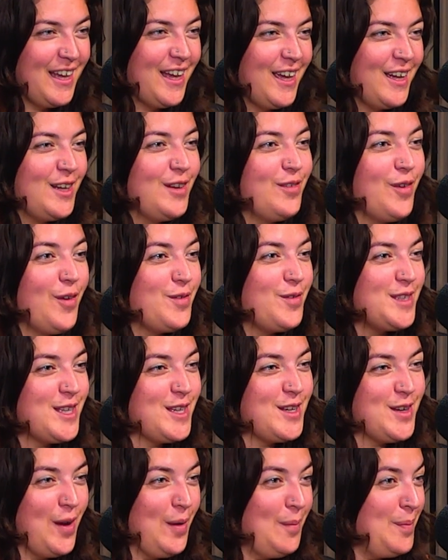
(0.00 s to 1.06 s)
You've
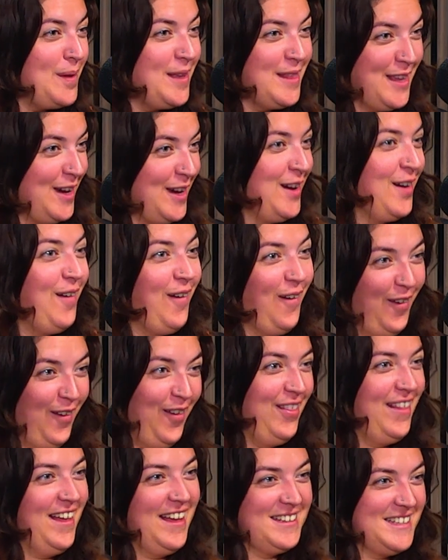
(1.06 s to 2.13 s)
obviously not been there
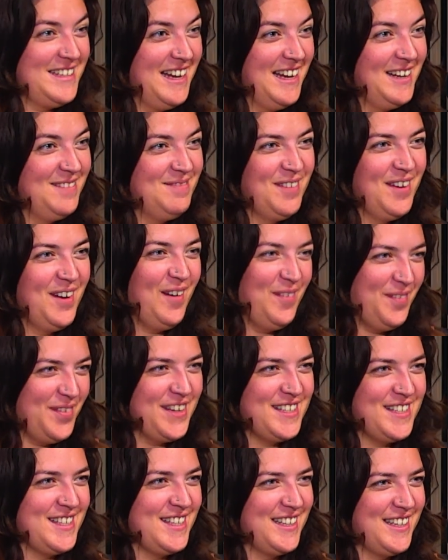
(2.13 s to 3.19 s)
all that time. No,
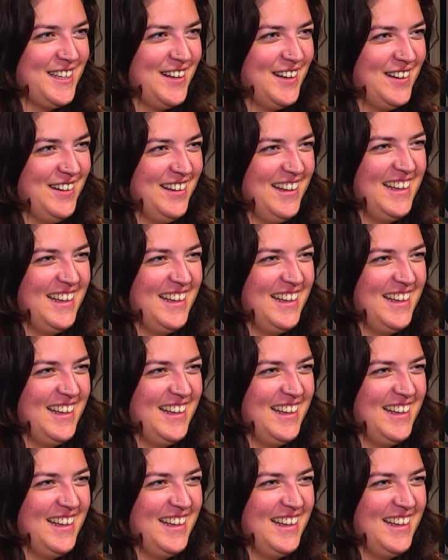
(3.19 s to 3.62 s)
obviously not.